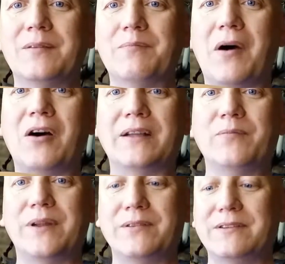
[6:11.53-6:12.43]

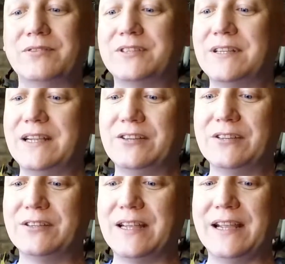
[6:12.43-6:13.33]
Martin, when he was
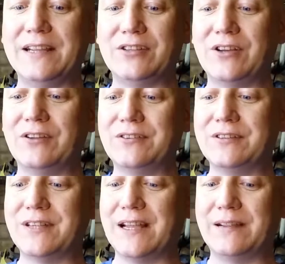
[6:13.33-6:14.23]
teaching us, he turned the
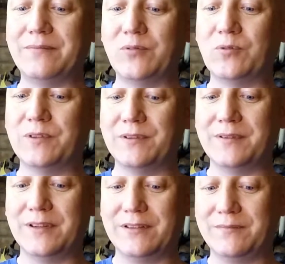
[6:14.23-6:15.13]
same, or
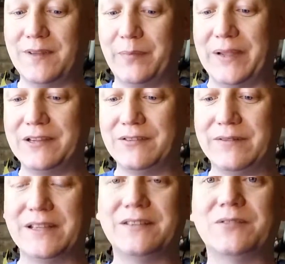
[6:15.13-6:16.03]
a piece of
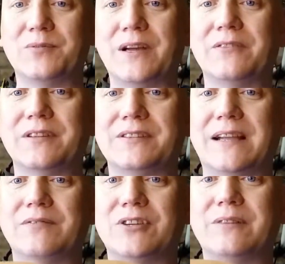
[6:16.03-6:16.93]
this as well at the
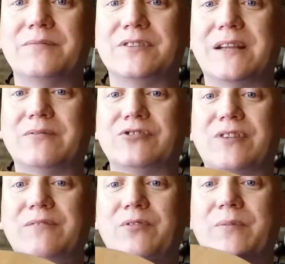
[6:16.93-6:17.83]
same time to
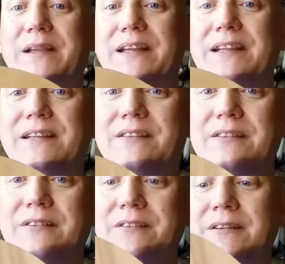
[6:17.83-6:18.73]
demonstrate what we needed to
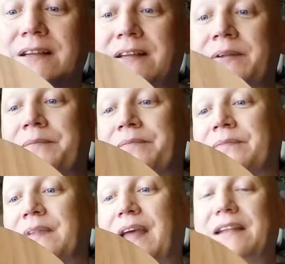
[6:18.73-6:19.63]
do.
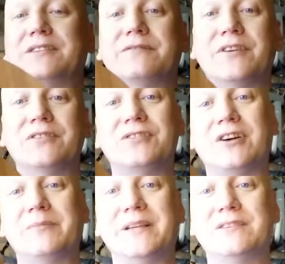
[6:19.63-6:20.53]
And it's the first
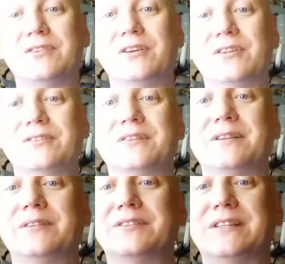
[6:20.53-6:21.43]
time he'd turned
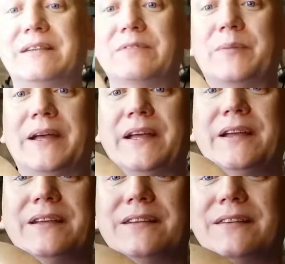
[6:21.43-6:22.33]
steamed pear,
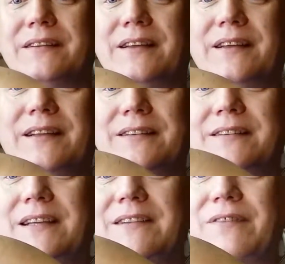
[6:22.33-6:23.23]

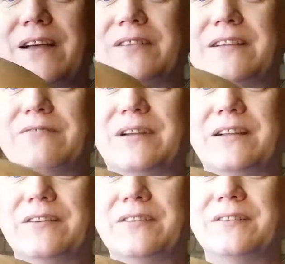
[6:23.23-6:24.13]
and he found it
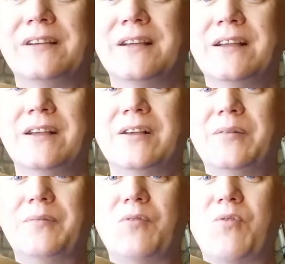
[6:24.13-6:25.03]
really good.
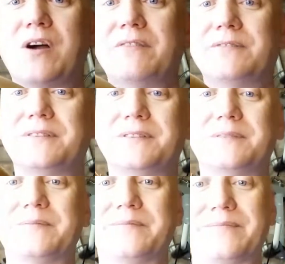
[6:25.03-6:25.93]
My wife's